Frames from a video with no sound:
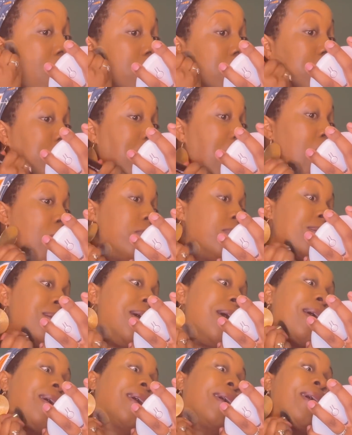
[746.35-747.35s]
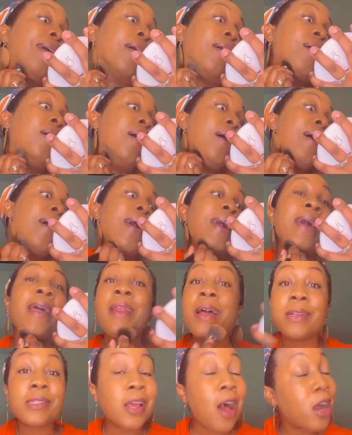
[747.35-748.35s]
about Nikki, he
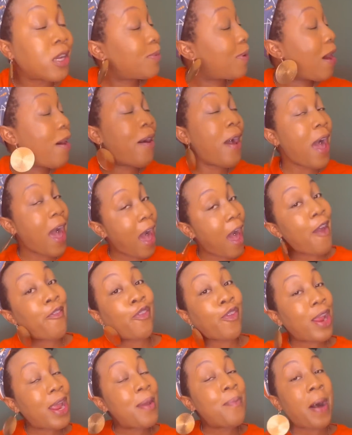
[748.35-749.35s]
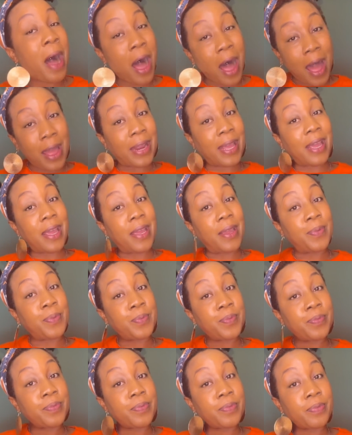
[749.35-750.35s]
done talked about everybody.
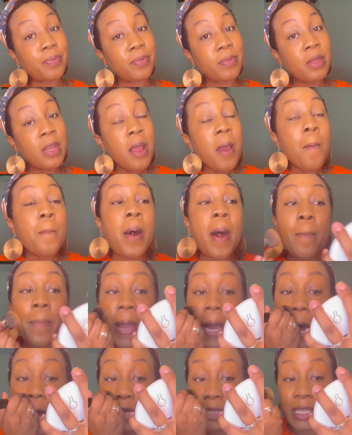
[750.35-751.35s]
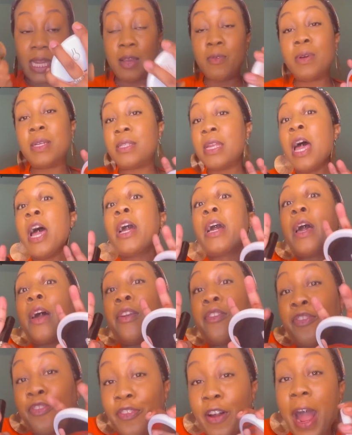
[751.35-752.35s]
But because he was
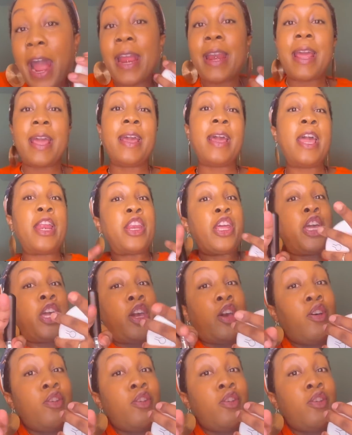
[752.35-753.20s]
confiding in you,